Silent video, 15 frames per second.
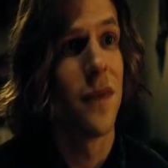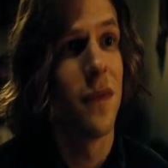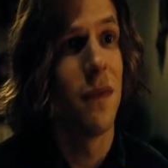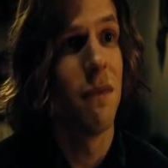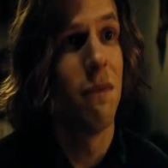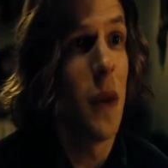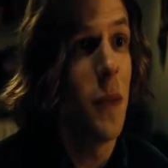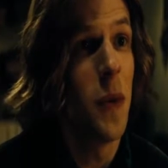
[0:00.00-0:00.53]

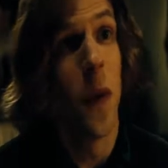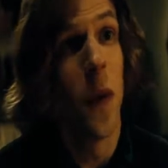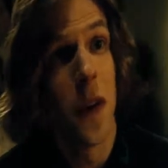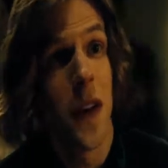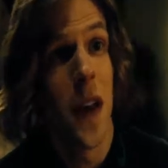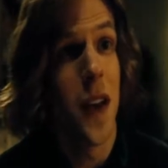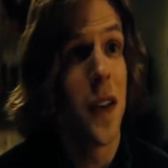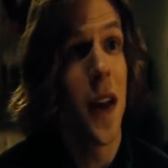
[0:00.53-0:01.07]
once again
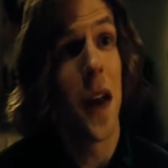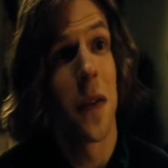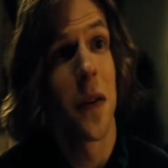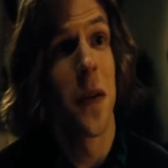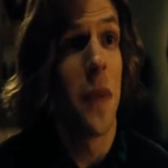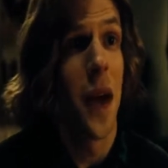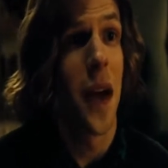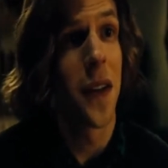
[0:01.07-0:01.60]
meets
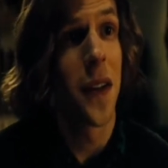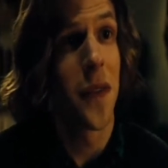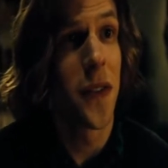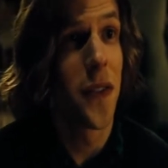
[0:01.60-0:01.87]
with Lex